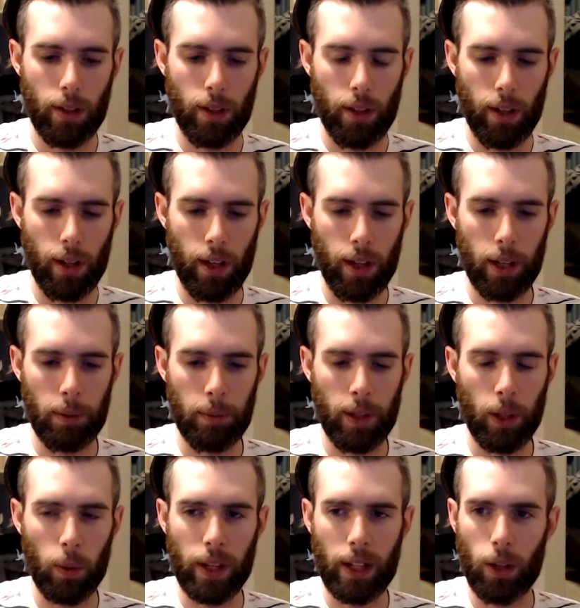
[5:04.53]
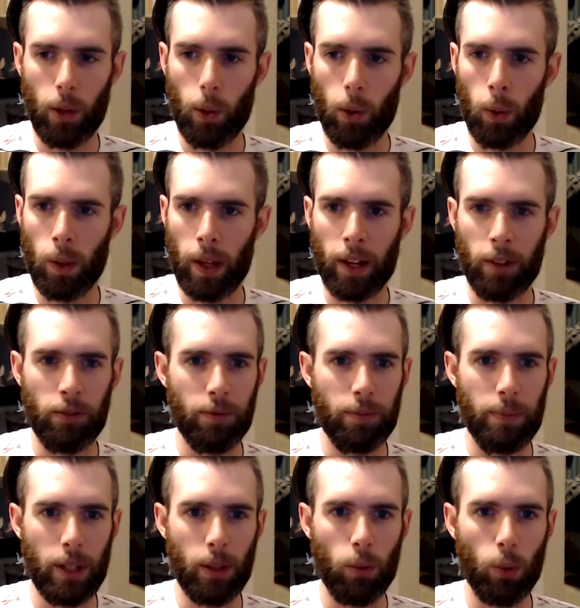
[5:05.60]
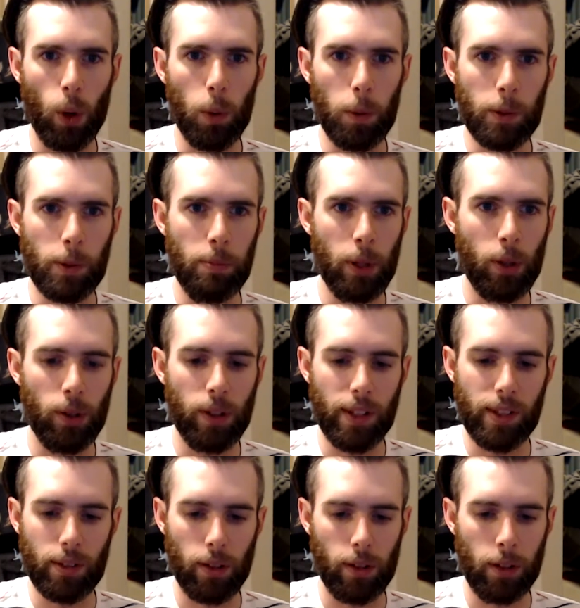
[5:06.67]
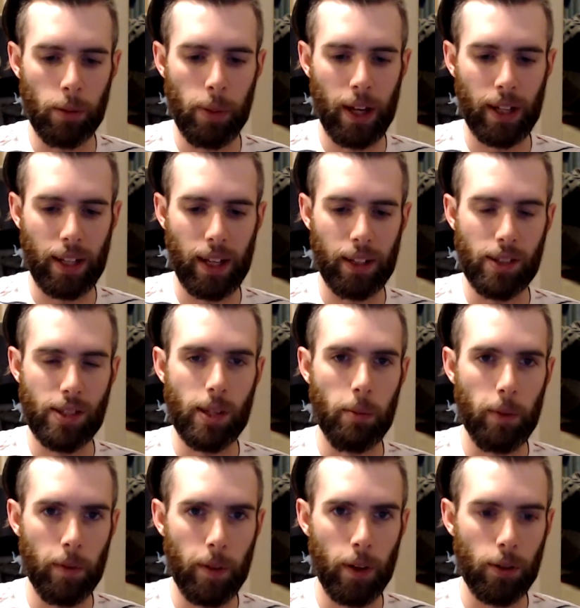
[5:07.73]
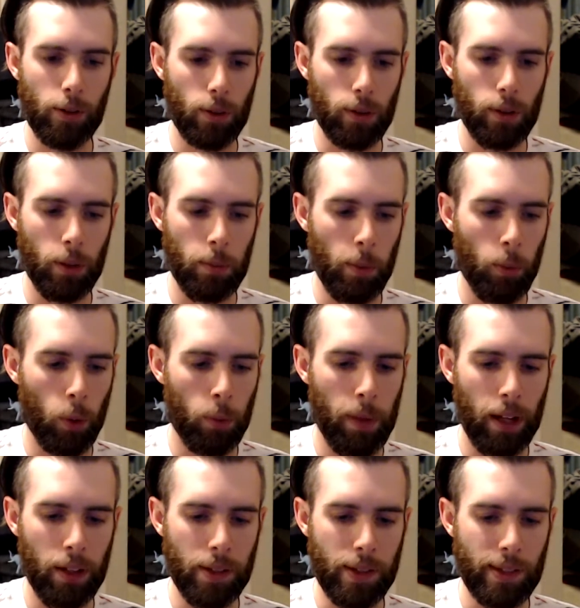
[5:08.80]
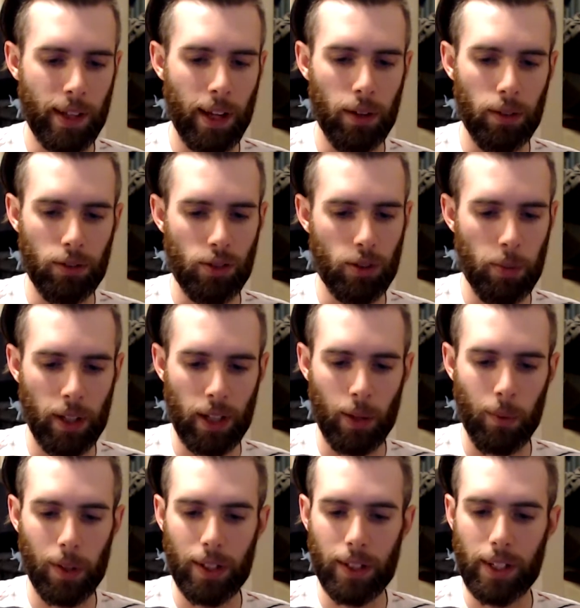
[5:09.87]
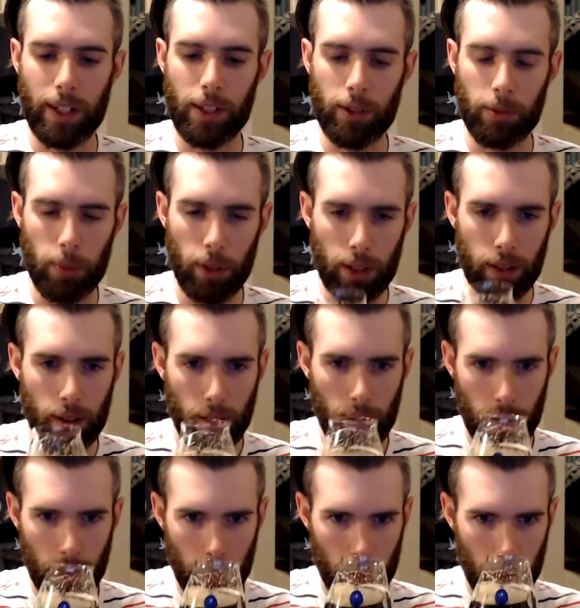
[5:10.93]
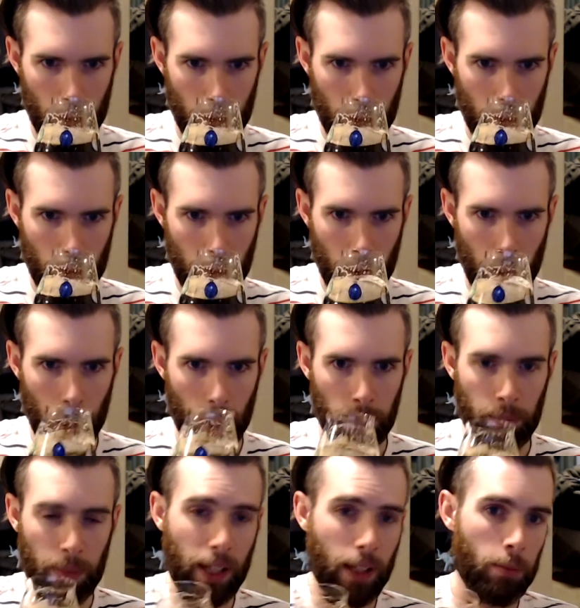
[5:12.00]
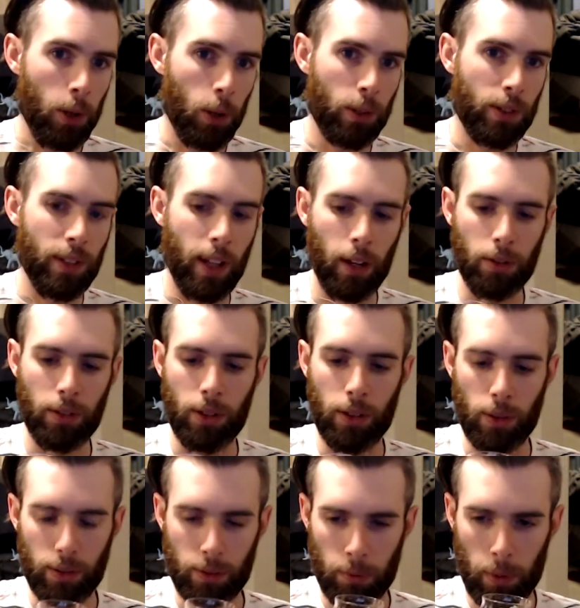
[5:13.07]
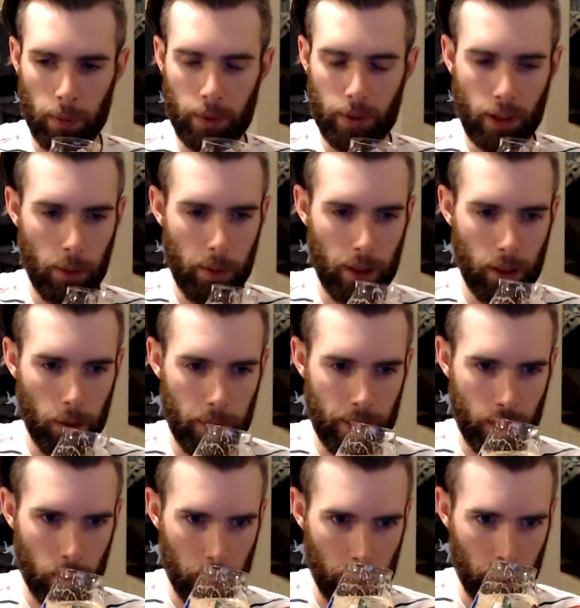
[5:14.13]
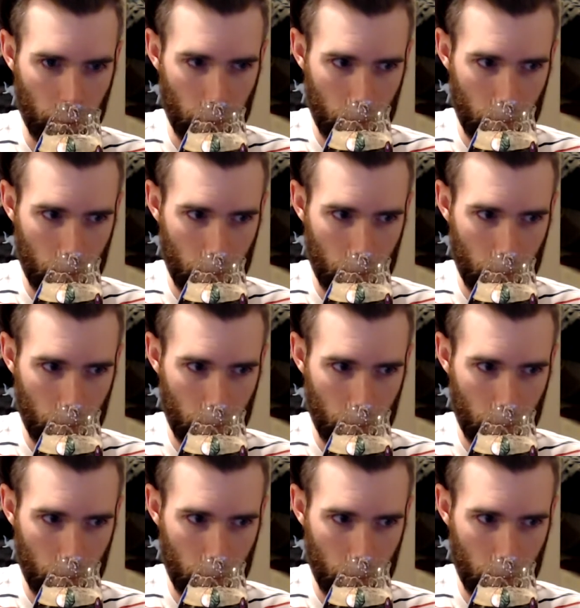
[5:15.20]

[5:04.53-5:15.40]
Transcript: I don't get a whole lot of big roast bitterness around the back end. Some of theirs are a little bit more balanced out, just depending on what it is. But being a milk stout too, it's going to be a little bit sweeter.